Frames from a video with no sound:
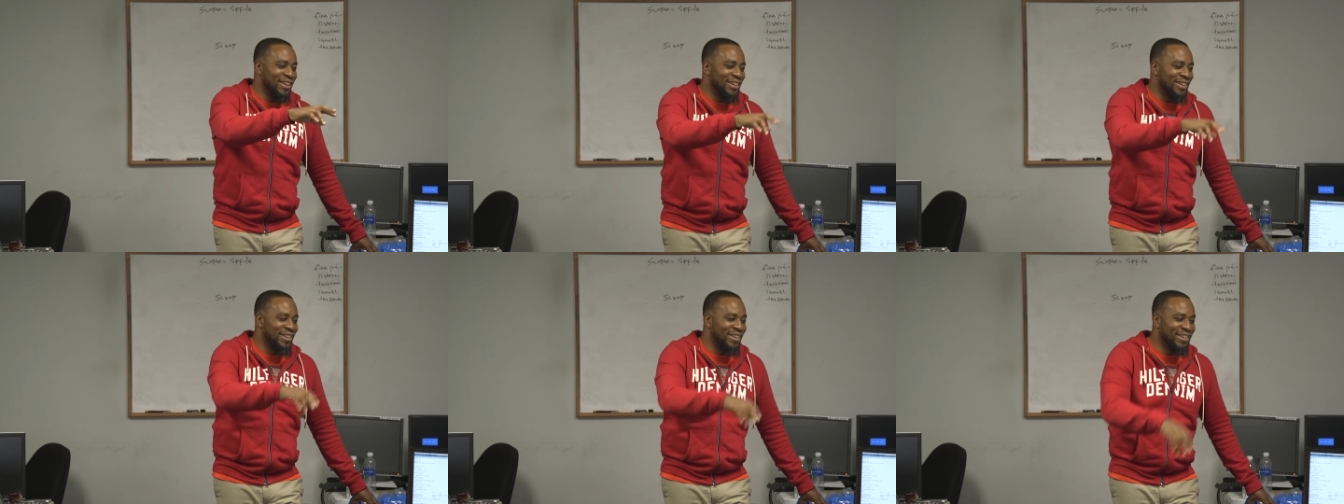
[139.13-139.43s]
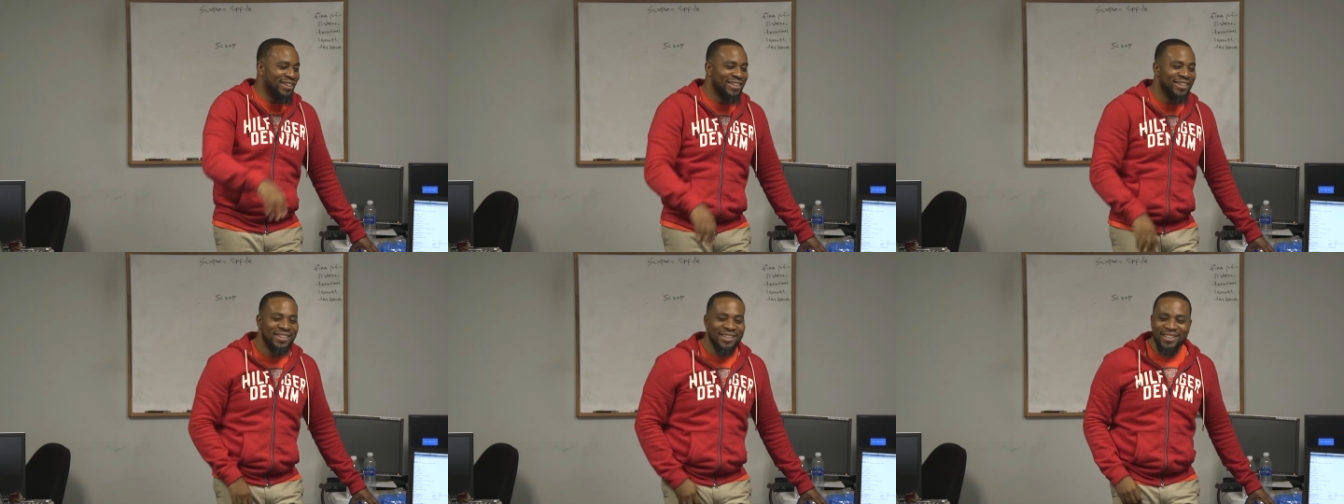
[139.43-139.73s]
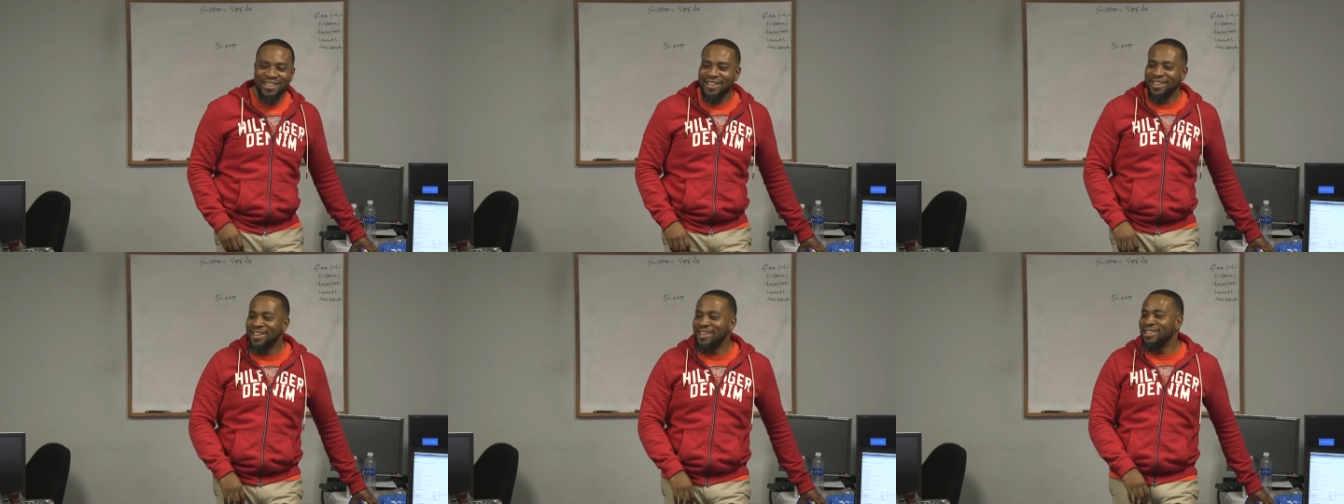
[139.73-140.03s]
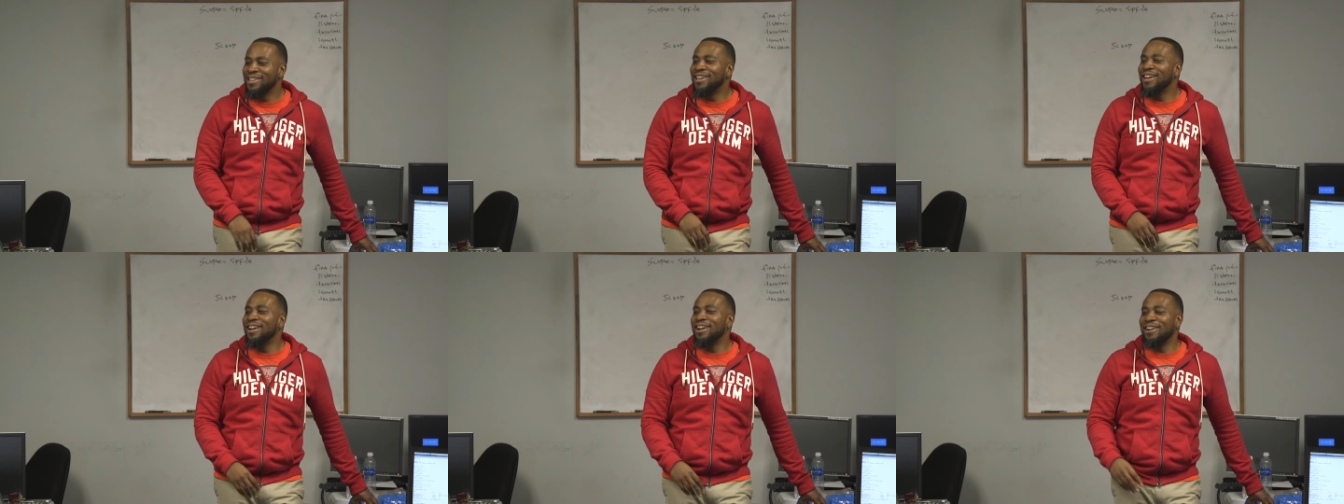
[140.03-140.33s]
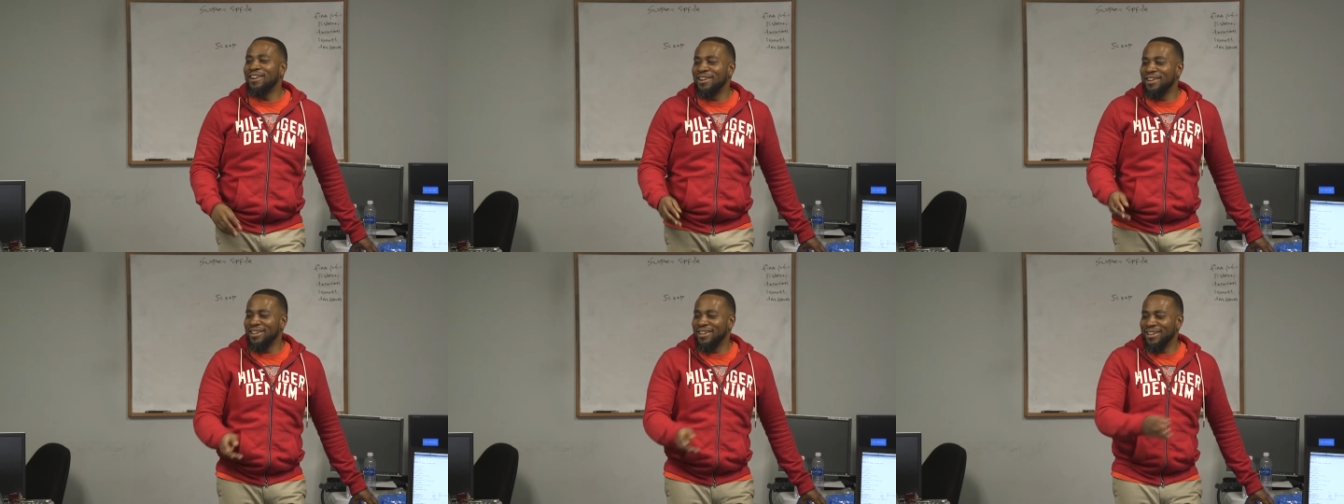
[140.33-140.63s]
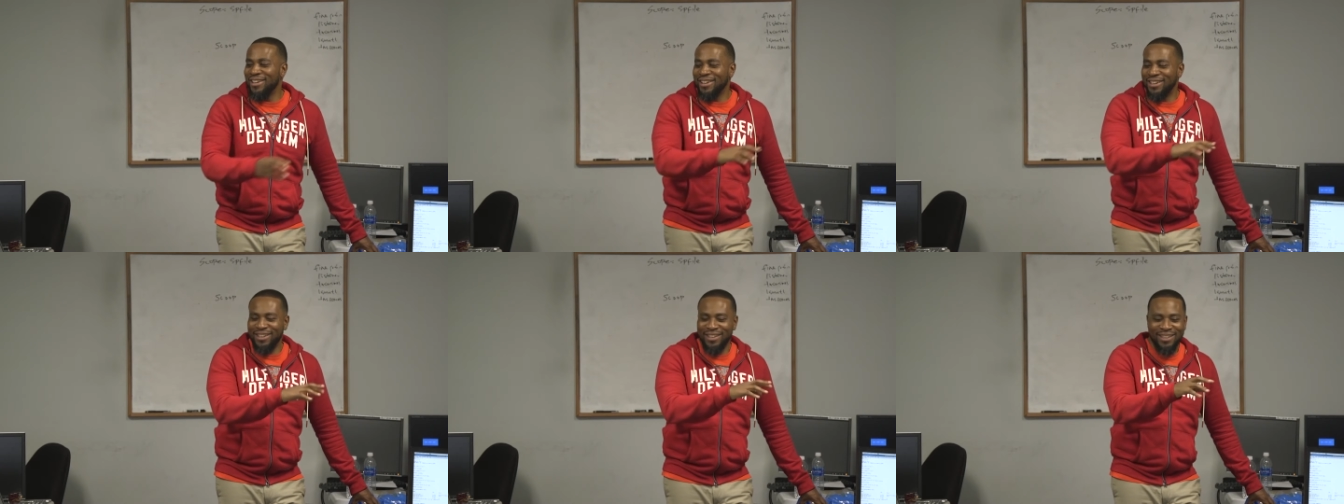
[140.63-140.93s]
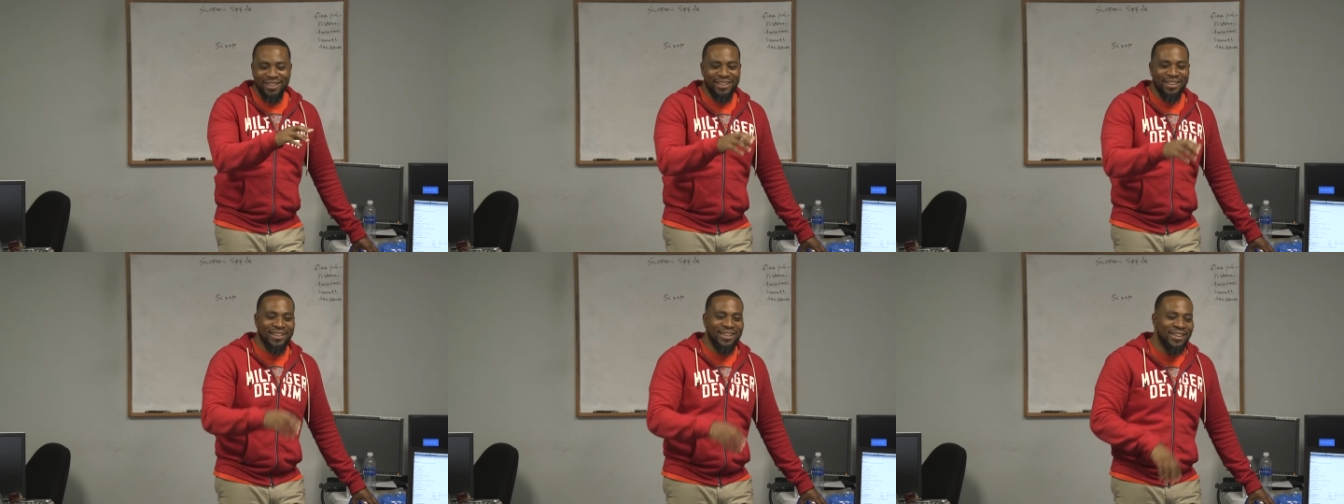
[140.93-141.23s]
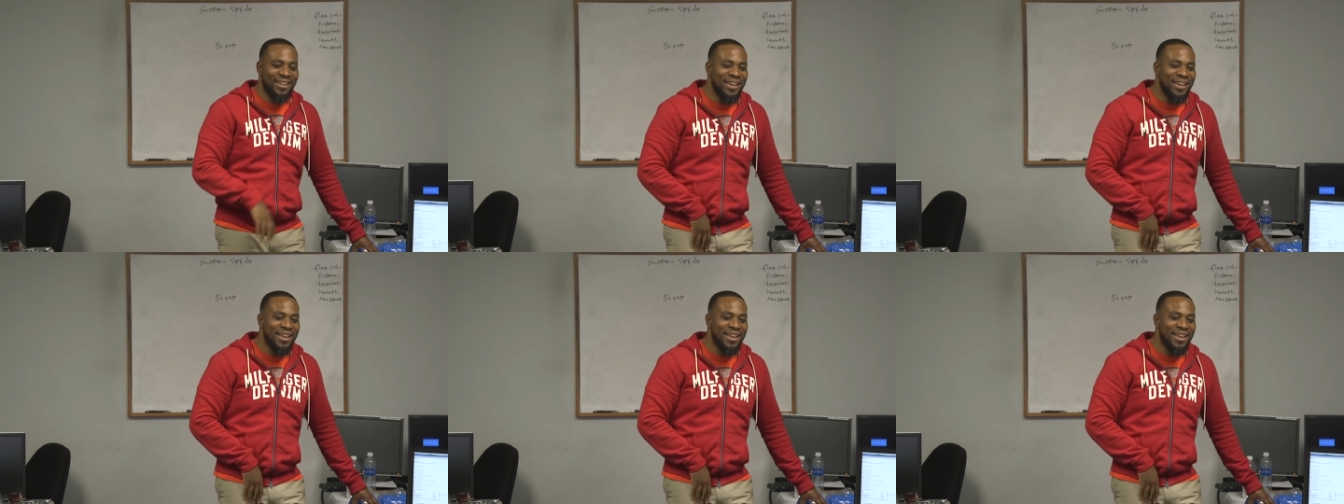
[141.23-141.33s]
Romeo and Junior.